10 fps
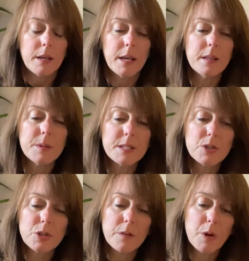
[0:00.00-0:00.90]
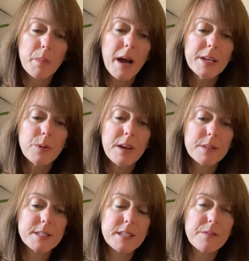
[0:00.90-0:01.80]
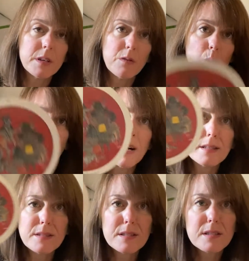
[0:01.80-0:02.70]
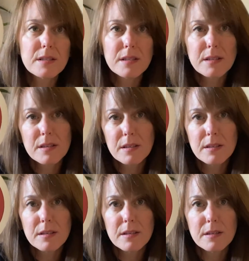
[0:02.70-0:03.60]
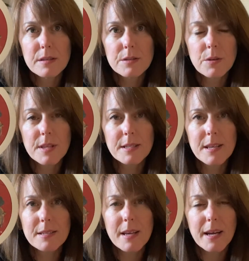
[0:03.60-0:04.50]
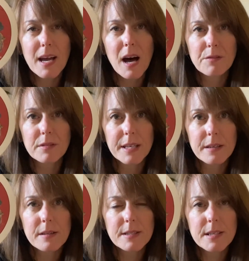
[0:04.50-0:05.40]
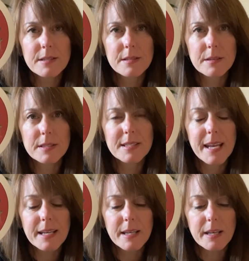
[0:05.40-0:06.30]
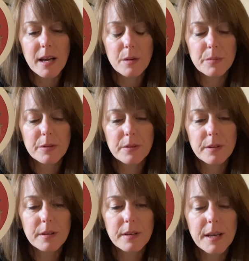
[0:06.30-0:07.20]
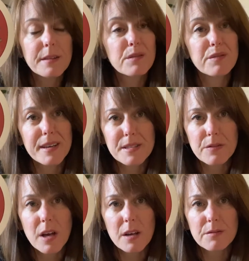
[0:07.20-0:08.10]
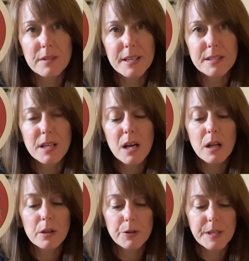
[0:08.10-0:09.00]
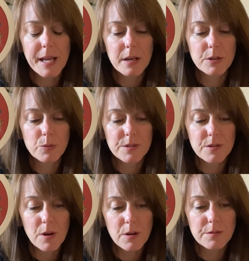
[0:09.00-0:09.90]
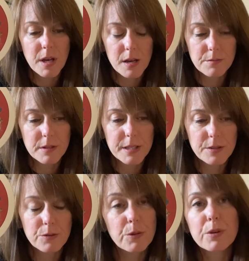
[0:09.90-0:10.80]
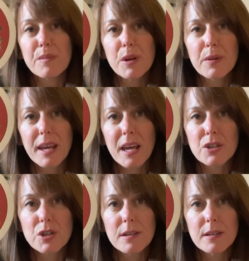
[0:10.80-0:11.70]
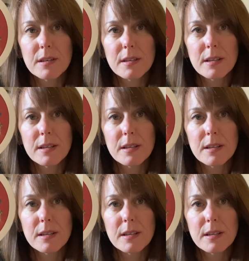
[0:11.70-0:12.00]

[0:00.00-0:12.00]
In the position of your mind, we have the Seven of Wands. So this is a conflict. This is standing up in the face of conflict, learning how to resolve conflict through communication.